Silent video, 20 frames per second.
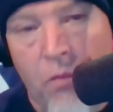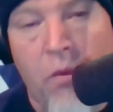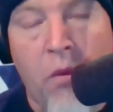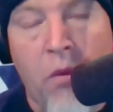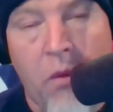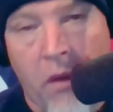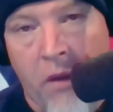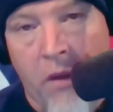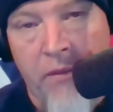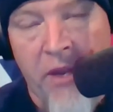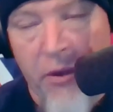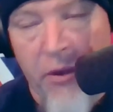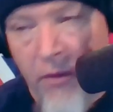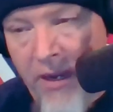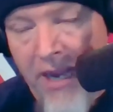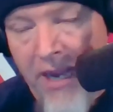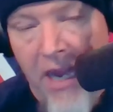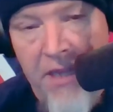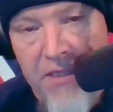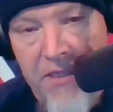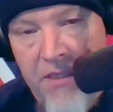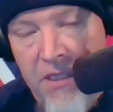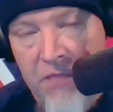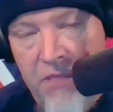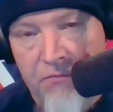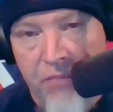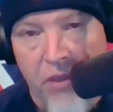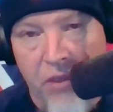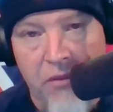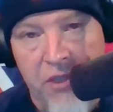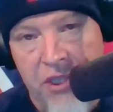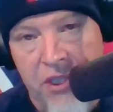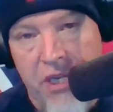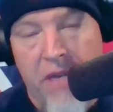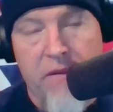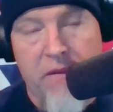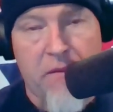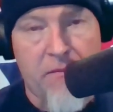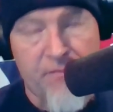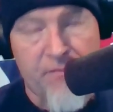war, that are against this
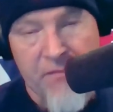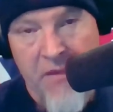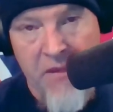bullshit,